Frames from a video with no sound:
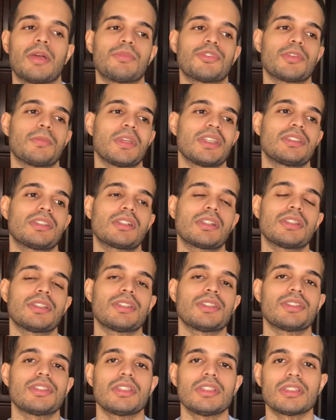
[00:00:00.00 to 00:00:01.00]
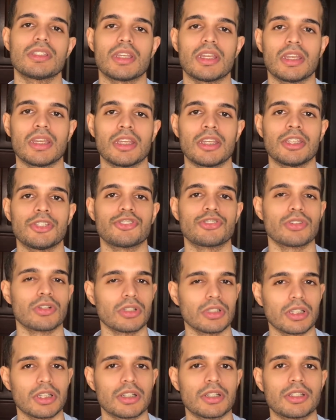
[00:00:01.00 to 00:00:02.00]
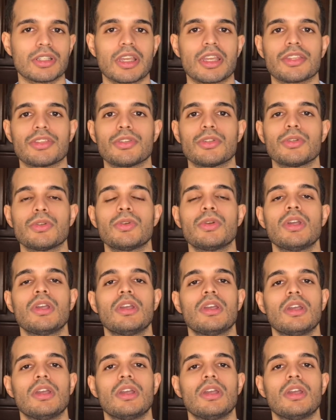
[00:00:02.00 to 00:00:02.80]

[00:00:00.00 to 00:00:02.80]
So basically, this is a short letter that you